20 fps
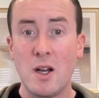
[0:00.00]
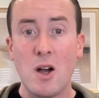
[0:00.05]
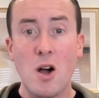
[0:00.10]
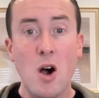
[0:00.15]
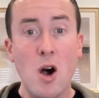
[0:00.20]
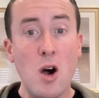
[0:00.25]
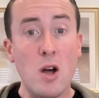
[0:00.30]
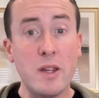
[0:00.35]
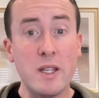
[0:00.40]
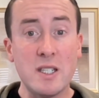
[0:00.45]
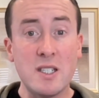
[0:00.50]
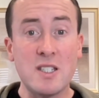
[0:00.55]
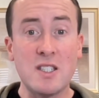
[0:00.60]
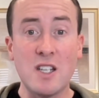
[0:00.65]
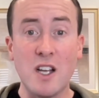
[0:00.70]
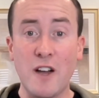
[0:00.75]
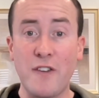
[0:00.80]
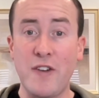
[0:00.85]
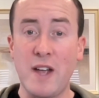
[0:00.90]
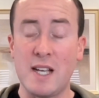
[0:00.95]
All this
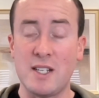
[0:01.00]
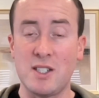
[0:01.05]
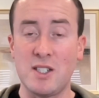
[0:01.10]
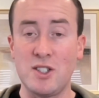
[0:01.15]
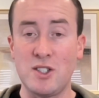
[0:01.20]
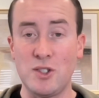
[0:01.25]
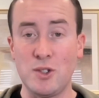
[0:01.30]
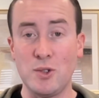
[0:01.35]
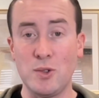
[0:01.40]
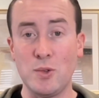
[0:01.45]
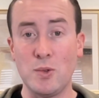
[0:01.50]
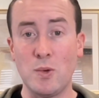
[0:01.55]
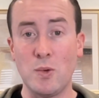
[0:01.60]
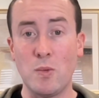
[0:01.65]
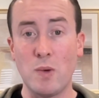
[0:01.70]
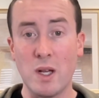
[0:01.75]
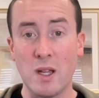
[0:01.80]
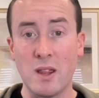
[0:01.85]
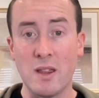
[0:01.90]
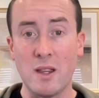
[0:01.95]
stuff has to do
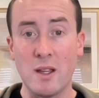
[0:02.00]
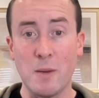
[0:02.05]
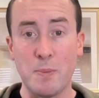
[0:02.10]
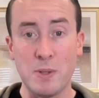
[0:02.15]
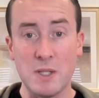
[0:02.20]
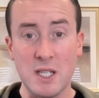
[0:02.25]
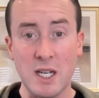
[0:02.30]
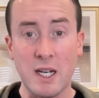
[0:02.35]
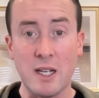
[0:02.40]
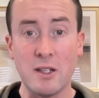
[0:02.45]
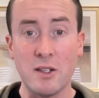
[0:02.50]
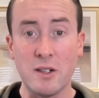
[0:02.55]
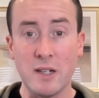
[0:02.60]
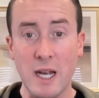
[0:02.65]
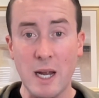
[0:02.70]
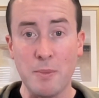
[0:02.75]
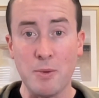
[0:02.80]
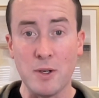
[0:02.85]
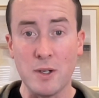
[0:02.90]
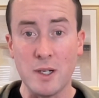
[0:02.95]
with a particular
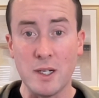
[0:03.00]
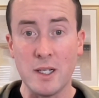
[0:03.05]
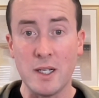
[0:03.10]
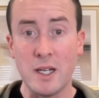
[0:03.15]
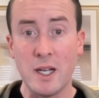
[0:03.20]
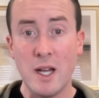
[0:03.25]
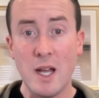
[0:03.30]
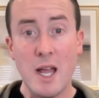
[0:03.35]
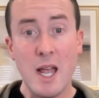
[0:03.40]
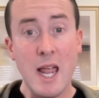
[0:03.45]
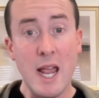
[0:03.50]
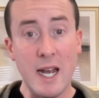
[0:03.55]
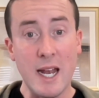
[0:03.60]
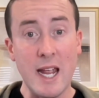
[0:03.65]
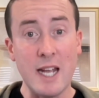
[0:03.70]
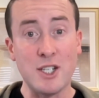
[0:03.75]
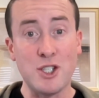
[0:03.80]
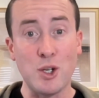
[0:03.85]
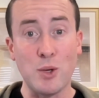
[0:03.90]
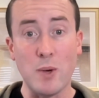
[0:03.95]
neighborhood, an
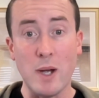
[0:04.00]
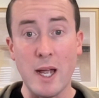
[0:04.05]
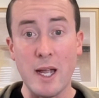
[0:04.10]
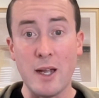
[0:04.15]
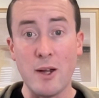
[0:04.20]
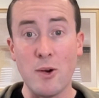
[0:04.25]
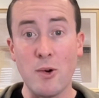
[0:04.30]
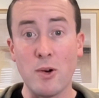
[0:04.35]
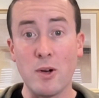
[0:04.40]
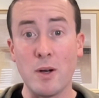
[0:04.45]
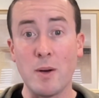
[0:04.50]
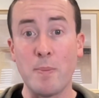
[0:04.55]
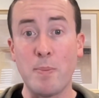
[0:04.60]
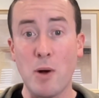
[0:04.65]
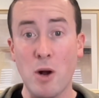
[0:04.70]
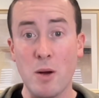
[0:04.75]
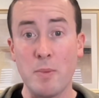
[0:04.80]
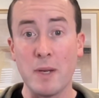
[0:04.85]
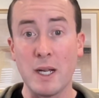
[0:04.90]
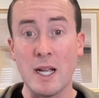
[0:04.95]
HOA, or an
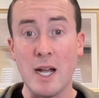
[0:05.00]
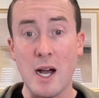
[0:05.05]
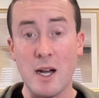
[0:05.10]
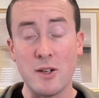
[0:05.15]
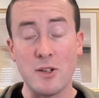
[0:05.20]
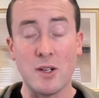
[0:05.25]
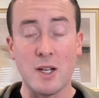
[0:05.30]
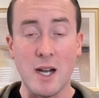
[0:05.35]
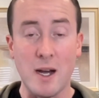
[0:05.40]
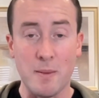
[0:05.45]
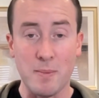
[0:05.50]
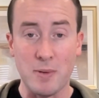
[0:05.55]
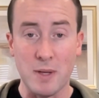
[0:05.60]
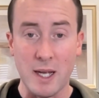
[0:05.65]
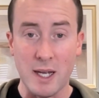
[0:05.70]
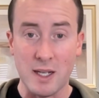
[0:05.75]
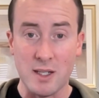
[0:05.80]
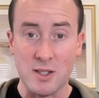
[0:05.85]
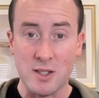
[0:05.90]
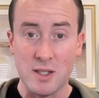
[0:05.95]
apartment condo
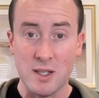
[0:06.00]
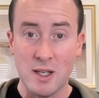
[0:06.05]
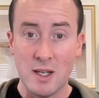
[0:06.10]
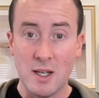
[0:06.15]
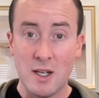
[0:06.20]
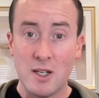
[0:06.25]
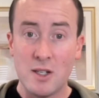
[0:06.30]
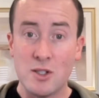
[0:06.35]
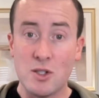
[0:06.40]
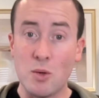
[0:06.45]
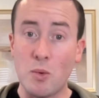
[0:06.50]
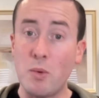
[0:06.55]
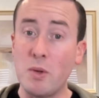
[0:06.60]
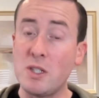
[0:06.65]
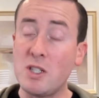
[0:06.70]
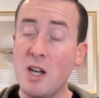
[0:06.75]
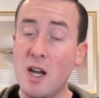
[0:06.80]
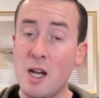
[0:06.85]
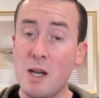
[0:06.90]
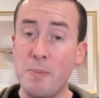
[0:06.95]
complex. So when we
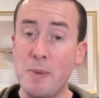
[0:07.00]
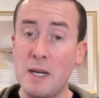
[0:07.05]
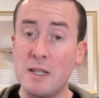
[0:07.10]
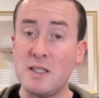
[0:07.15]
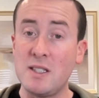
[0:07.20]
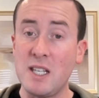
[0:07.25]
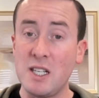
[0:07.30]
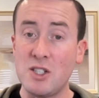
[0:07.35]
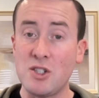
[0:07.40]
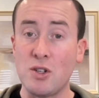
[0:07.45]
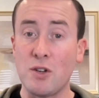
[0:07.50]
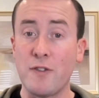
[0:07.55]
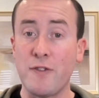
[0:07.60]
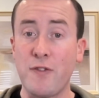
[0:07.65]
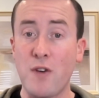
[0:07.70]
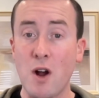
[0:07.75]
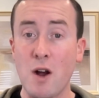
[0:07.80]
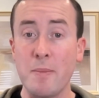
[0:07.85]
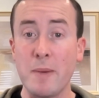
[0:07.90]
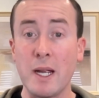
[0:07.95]
talk about digital
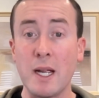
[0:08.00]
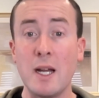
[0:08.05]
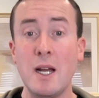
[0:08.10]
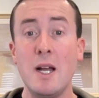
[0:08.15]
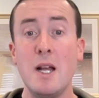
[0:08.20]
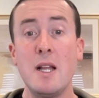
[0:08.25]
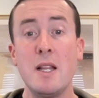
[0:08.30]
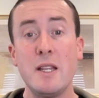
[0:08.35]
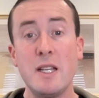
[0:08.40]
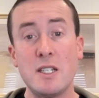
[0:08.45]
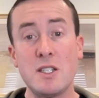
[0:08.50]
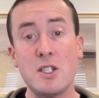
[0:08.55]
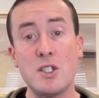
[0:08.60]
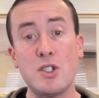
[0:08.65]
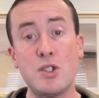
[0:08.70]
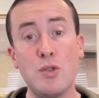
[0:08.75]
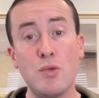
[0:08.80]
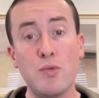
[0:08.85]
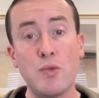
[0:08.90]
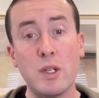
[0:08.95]
farming, this is
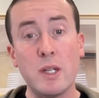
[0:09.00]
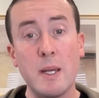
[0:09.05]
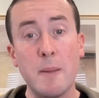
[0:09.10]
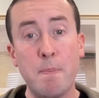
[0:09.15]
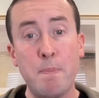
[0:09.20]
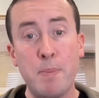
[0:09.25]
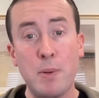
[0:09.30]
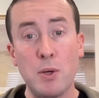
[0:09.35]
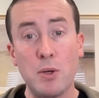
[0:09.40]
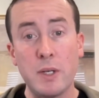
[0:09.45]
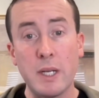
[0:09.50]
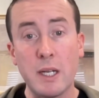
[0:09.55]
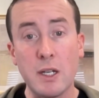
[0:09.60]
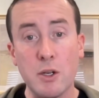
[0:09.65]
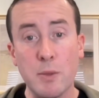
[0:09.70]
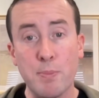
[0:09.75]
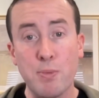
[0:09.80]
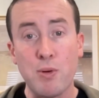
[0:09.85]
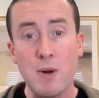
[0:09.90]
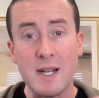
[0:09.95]
you really building
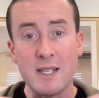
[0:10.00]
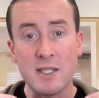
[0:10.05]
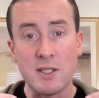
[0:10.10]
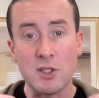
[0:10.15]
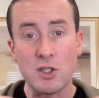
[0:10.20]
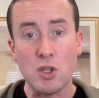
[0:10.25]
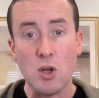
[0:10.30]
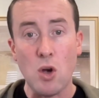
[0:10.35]
your presence